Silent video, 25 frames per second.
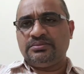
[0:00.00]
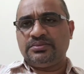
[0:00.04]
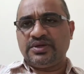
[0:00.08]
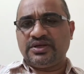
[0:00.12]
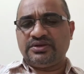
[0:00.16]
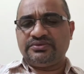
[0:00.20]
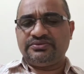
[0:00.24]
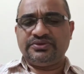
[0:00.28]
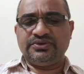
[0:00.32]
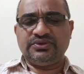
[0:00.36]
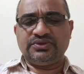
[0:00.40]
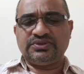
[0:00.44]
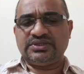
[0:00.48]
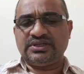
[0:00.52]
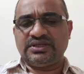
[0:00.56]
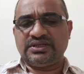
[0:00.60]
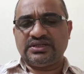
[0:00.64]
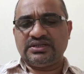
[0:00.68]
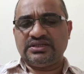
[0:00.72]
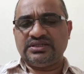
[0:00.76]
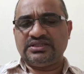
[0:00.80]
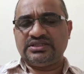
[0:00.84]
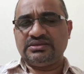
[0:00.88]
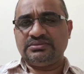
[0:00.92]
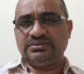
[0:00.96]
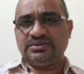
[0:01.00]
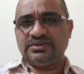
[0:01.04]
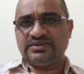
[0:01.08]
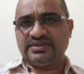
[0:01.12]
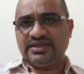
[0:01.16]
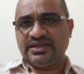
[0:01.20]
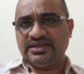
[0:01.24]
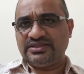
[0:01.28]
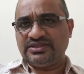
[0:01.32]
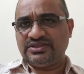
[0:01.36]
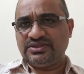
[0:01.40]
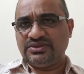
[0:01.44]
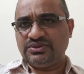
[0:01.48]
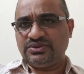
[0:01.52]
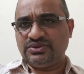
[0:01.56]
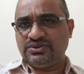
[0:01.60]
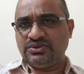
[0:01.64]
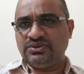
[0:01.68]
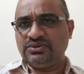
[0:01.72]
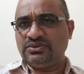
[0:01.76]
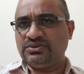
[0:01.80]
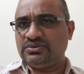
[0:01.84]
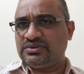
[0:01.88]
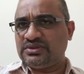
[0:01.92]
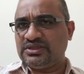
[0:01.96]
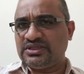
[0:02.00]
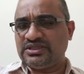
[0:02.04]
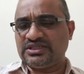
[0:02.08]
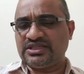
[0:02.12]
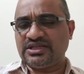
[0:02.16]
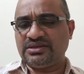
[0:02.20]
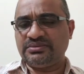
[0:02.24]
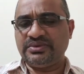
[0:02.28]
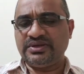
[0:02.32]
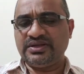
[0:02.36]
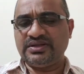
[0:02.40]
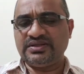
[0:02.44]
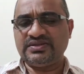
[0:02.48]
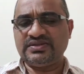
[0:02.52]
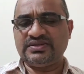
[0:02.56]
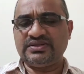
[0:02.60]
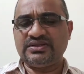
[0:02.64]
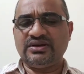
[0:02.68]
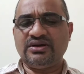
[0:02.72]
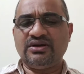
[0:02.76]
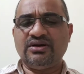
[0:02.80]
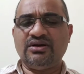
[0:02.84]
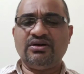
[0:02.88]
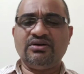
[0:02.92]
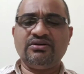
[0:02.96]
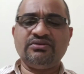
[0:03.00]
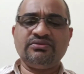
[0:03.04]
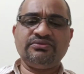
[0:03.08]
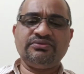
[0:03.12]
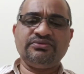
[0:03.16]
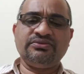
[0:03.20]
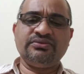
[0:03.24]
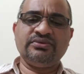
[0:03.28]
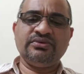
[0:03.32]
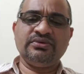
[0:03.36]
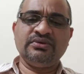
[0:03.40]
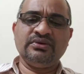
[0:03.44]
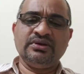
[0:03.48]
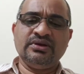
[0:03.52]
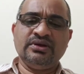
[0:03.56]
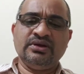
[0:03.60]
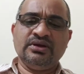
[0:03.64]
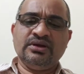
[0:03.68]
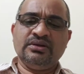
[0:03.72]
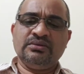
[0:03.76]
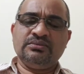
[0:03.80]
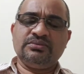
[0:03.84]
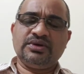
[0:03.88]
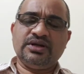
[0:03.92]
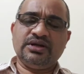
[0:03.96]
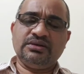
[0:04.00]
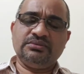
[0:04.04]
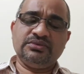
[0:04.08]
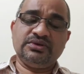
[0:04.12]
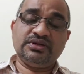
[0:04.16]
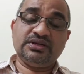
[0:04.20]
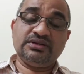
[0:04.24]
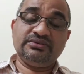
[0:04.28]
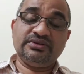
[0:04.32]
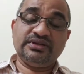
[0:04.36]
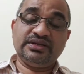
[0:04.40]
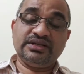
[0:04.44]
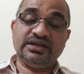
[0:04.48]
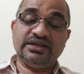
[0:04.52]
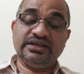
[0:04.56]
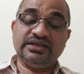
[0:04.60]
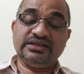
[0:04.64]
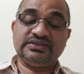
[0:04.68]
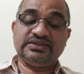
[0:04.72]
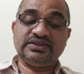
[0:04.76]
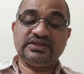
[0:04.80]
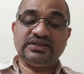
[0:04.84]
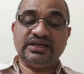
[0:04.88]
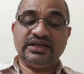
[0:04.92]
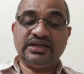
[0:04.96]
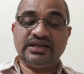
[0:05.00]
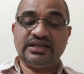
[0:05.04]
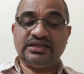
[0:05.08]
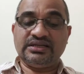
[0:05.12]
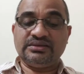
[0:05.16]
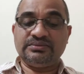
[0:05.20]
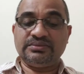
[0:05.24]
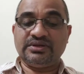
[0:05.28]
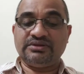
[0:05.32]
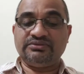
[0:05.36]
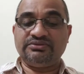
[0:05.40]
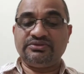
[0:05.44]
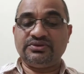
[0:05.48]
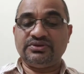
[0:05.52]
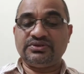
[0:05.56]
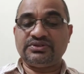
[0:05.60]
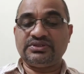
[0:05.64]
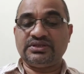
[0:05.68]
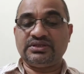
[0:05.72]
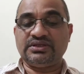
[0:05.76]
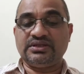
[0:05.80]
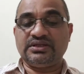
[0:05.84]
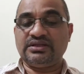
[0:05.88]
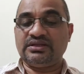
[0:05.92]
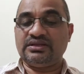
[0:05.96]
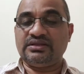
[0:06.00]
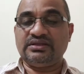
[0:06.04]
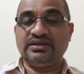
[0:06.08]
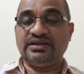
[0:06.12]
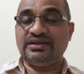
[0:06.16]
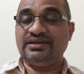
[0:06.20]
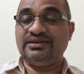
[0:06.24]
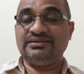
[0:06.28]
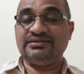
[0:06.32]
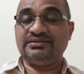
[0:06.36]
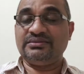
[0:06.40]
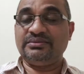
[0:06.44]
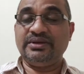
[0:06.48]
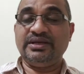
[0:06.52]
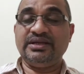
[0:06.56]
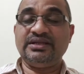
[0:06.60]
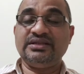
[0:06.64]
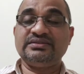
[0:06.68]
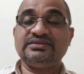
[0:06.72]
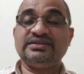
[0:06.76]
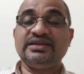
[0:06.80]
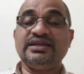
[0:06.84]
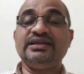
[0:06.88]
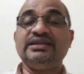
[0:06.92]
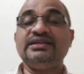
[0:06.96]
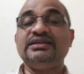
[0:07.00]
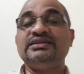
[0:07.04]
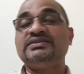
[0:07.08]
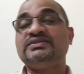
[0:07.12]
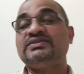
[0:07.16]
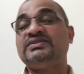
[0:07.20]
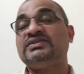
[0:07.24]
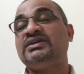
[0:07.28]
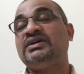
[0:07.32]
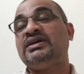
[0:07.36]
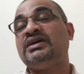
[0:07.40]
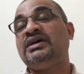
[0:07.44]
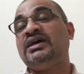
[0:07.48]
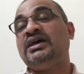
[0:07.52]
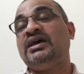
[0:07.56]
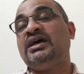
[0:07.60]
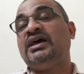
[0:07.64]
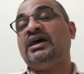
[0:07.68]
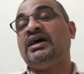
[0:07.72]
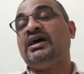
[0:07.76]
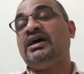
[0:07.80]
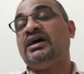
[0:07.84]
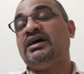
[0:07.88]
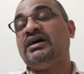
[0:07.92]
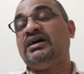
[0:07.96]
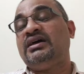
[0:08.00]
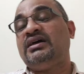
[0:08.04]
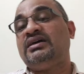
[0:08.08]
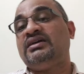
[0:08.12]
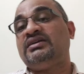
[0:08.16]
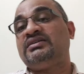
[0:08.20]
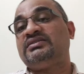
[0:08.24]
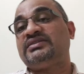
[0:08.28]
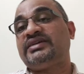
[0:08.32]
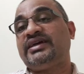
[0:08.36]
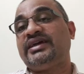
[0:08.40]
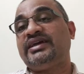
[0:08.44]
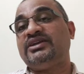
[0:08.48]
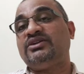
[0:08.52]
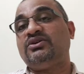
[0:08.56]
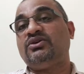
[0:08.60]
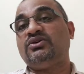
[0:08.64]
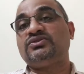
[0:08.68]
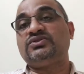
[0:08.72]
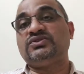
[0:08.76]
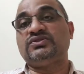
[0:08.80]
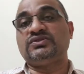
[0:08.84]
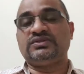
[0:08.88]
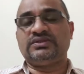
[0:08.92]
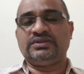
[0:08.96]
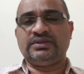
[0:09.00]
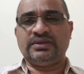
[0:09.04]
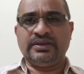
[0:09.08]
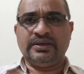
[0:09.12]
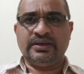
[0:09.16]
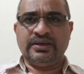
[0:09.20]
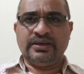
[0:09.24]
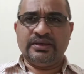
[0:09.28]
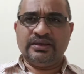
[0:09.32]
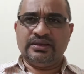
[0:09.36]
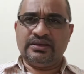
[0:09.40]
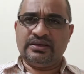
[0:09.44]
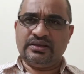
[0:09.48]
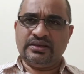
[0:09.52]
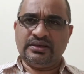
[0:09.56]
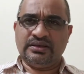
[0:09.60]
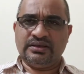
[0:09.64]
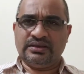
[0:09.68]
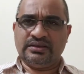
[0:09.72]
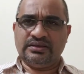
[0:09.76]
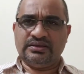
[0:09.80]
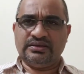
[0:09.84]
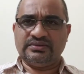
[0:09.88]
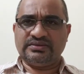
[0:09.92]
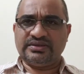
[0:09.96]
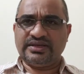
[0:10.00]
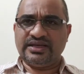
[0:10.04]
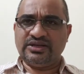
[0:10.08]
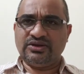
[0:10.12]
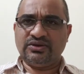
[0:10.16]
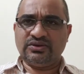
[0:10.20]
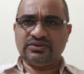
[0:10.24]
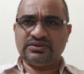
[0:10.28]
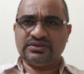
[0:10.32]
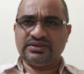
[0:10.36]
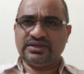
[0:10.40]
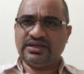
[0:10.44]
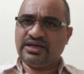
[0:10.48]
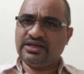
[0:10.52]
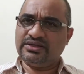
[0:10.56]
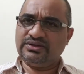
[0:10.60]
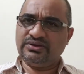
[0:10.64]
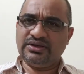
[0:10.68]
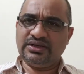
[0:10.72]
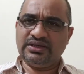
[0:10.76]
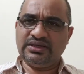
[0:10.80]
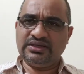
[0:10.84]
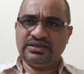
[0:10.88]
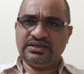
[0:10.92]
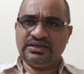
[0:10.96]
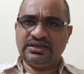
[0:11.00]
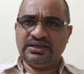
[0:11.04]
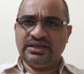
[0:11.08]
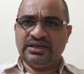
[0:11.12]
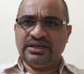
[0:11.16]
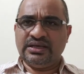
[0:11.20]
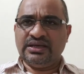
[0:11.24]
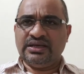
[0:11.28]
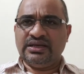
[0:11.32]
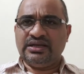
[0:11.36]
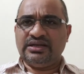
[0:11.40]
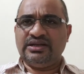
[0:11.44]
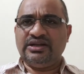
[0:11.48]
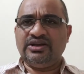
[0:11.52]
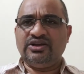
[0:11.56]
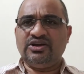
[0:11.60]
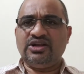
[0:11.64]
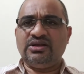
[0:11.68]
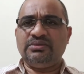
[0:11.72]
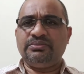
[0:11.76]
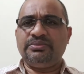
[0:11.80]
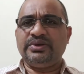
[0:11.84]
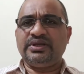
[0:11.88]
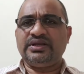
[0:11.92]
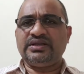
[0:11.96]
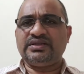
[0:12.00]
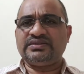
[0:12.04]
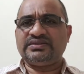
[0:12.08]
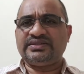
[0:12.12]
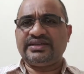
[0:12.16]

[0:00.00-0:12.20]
perfusion. Signs due to disturbance of pulmonary ventilation and perfusion. That is the main sign is cyanosis. Cyanosis, gradually developing